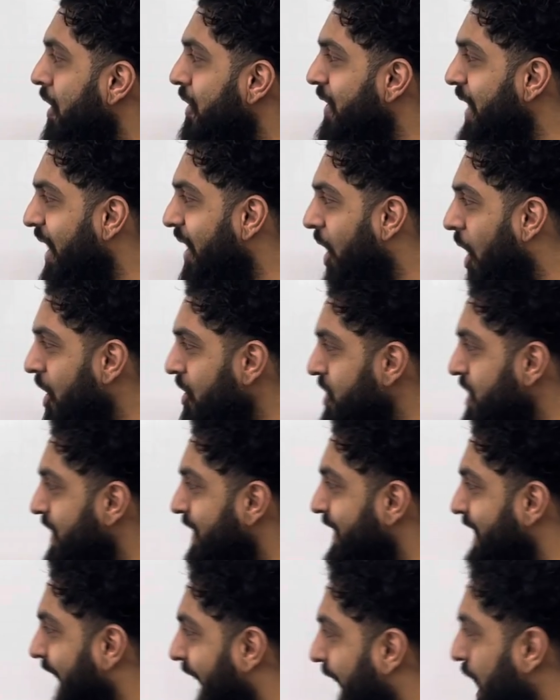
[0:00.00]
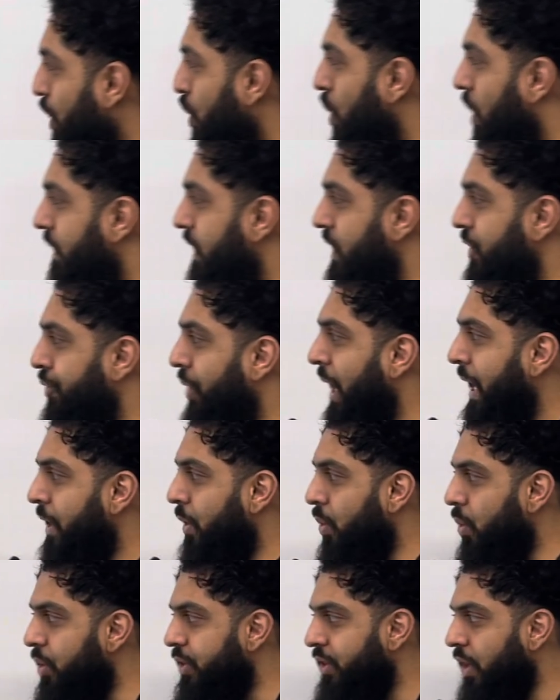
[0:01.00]
The largest angle of a
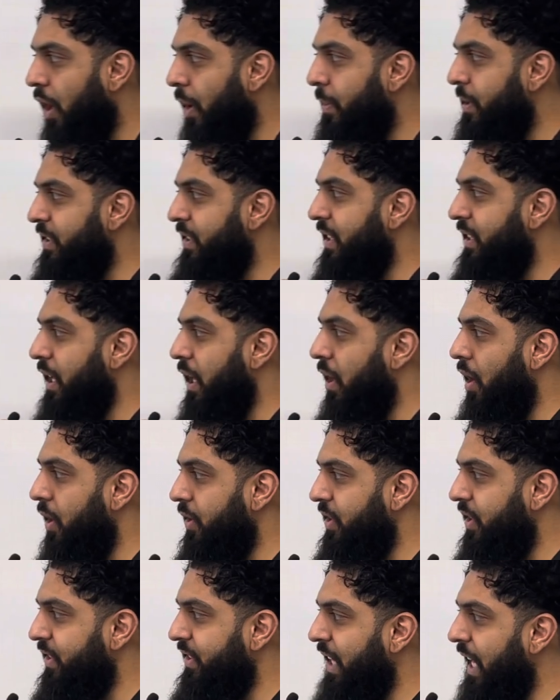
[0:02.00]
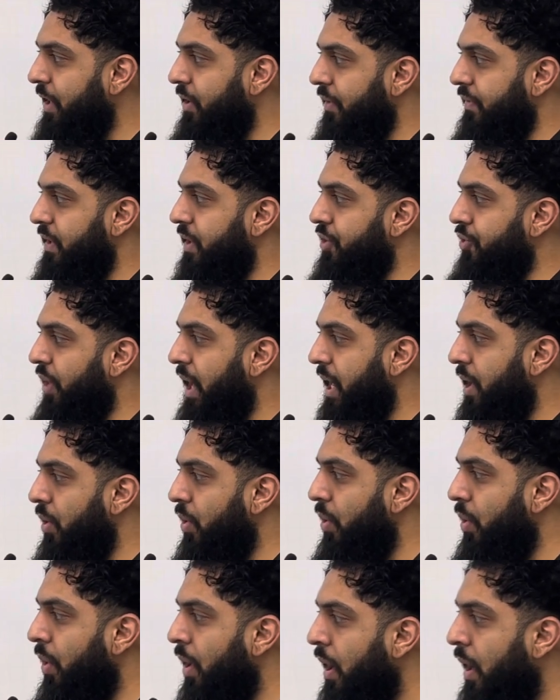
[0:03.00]
triangle is opposite the largest side of the
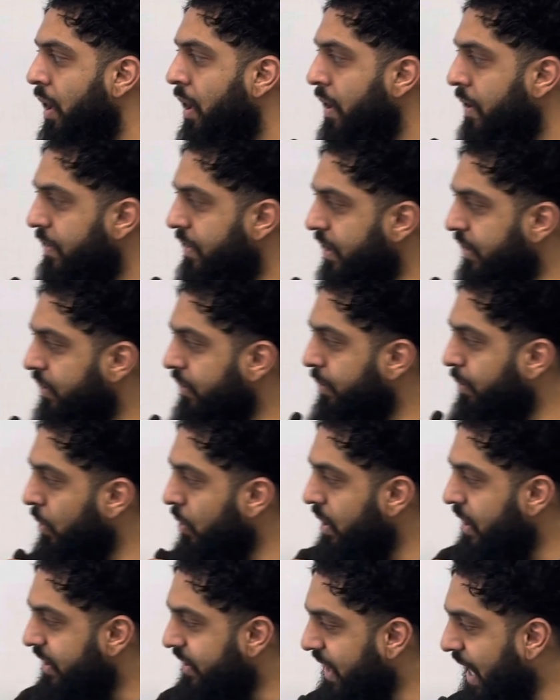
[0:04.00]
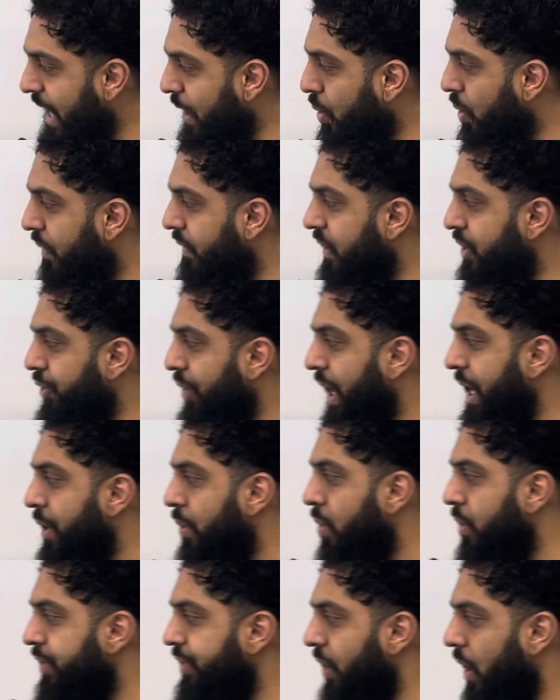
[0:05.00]
triangle. The smallest angle of a
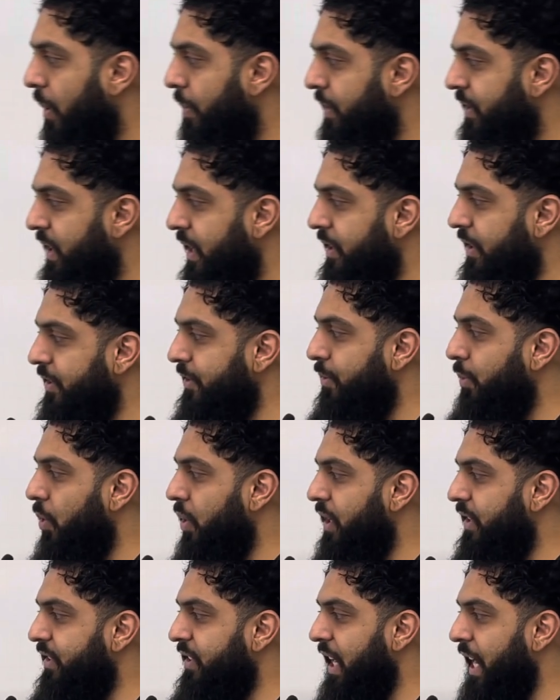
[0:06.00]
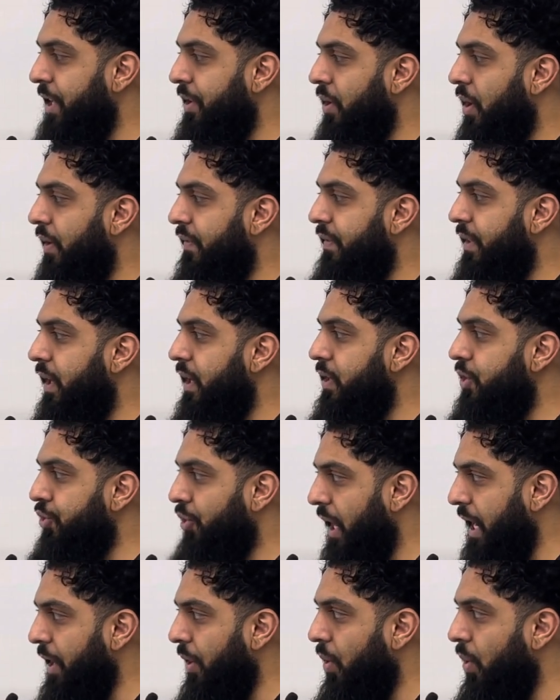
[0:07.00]
triangle is opposite the smallest side of the
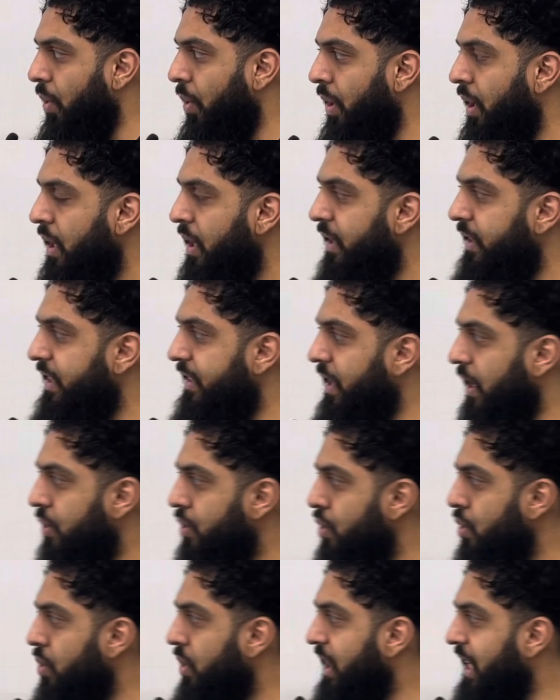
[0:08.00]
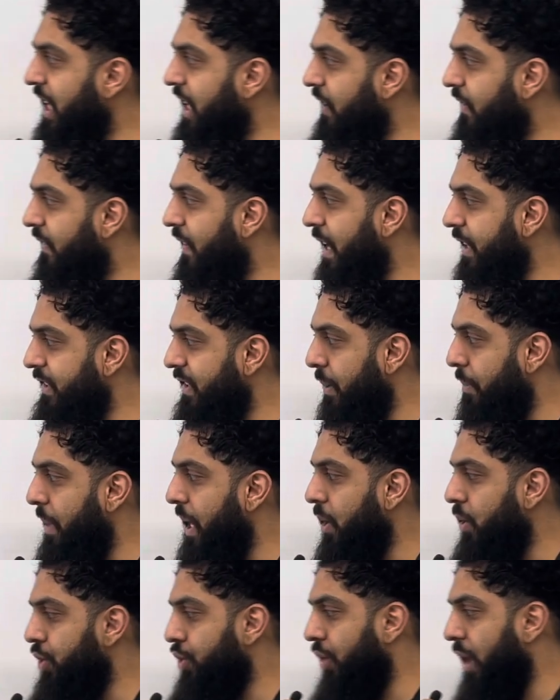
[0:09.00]
triangle. These are two key facts
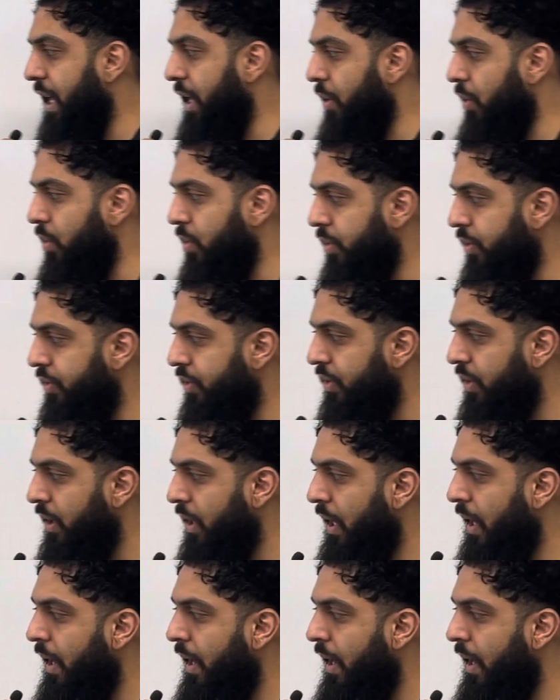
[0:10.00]
about triangles.